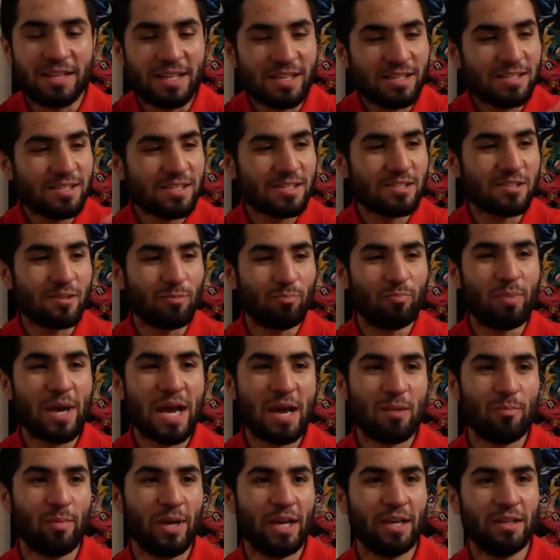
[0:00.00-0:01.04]
This is the
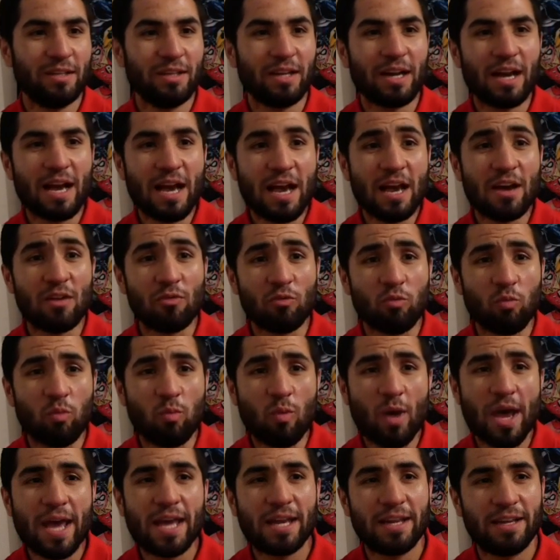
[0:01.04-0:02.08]
Batman that I have
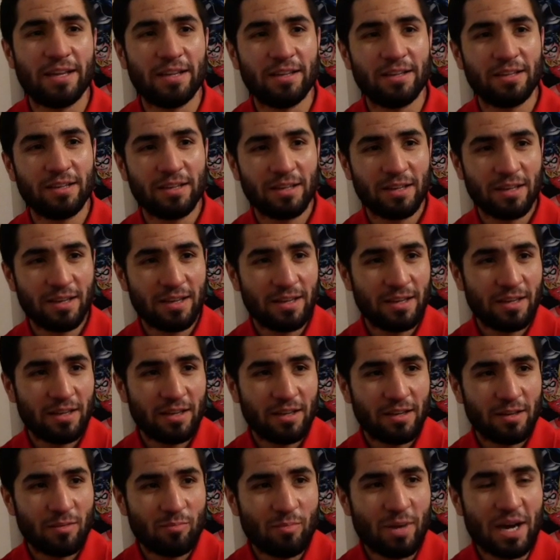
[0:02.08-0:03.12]
waited
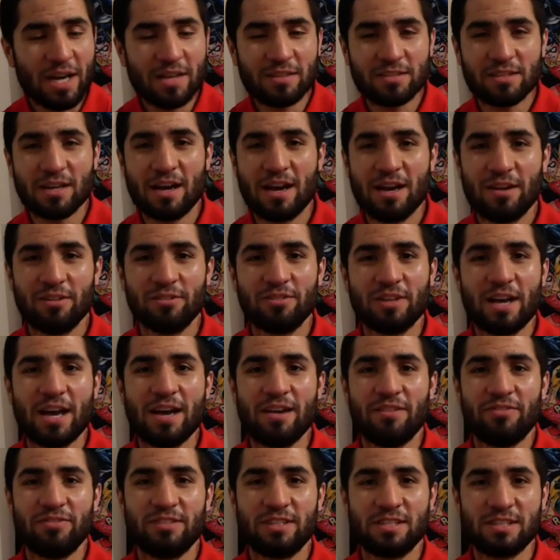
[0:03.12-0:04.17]
my entire
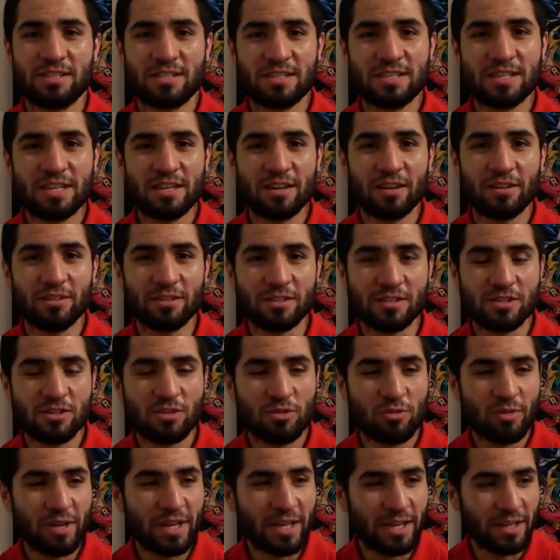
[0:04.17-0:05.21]
life to see on the
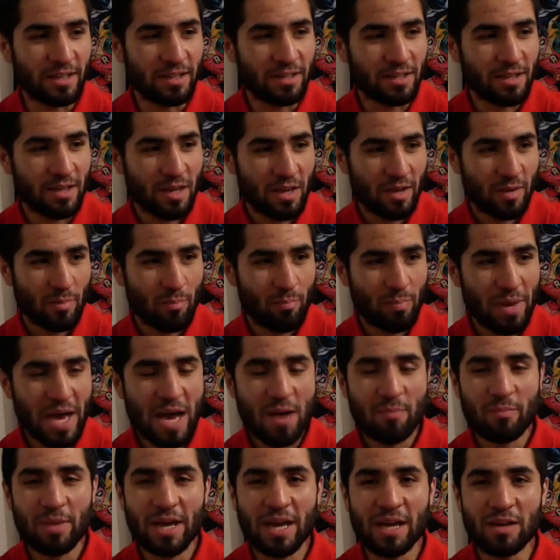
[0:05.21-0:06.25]
screen.
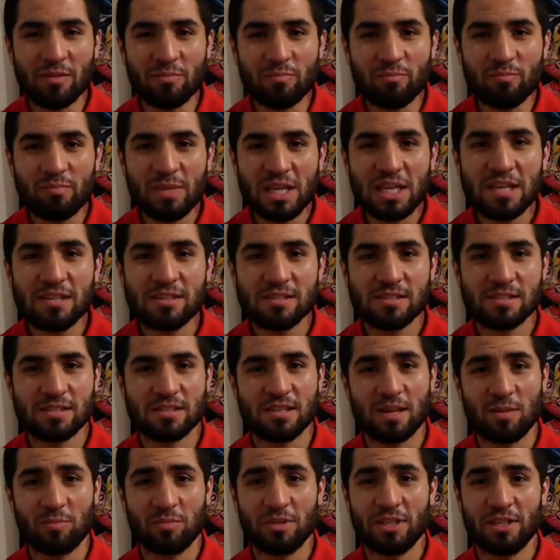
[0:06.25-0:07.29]
Batman means
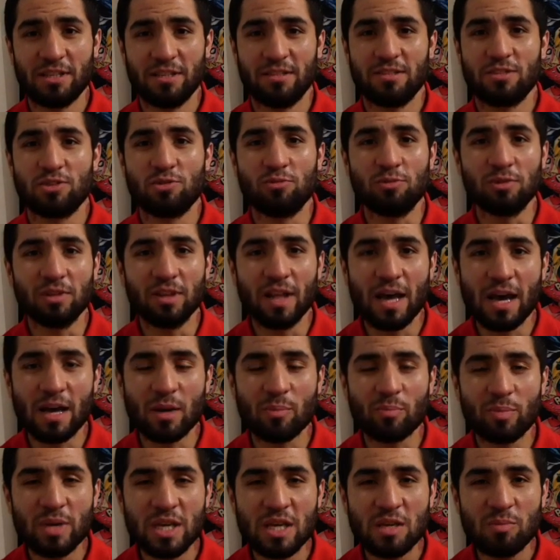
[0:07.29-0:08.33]
something to a lot
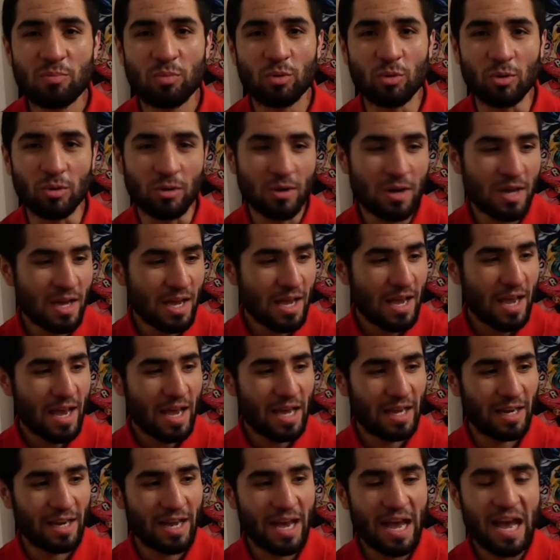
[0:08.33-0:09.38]
of people,
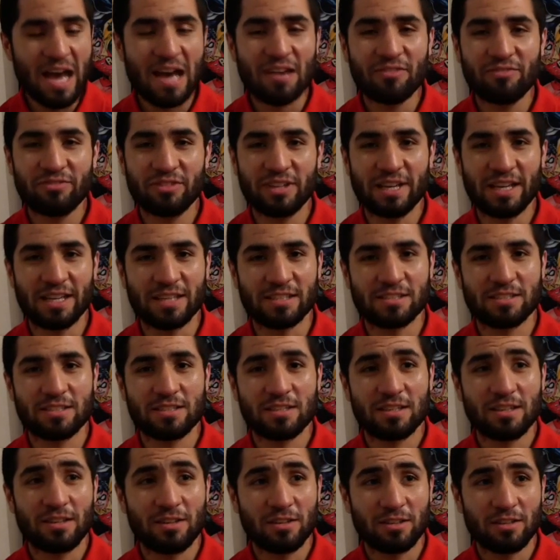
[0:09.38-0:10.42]
and
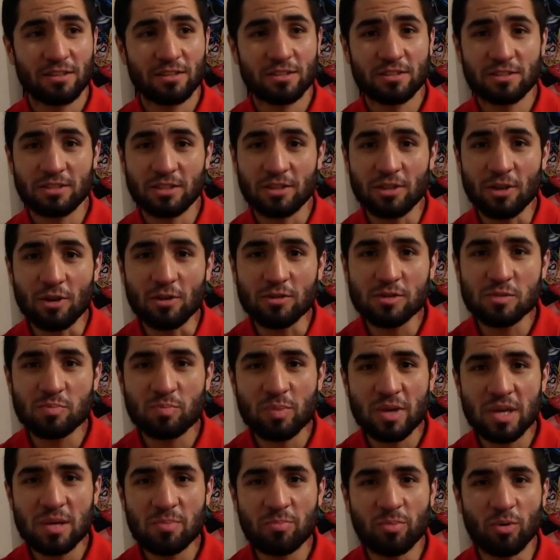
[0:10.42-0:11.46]
Affleck's, to those
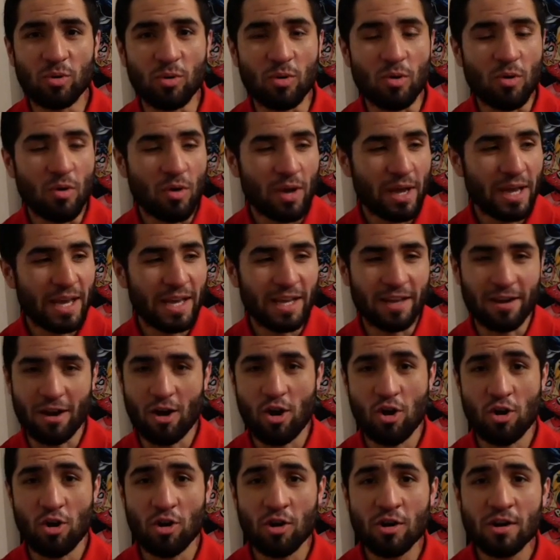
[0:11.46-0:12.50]
people, it
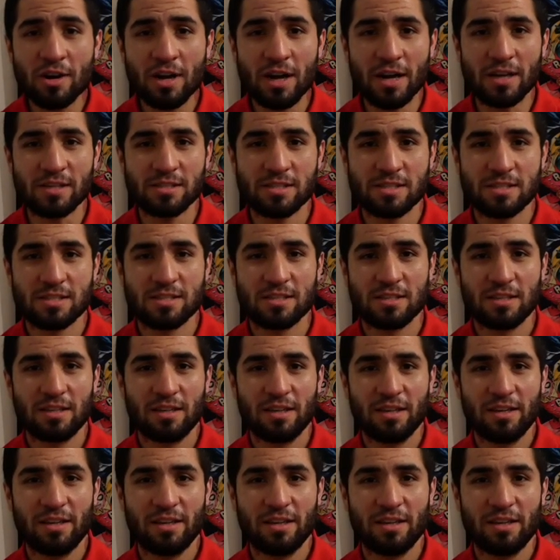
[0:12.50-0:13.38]
hurt us.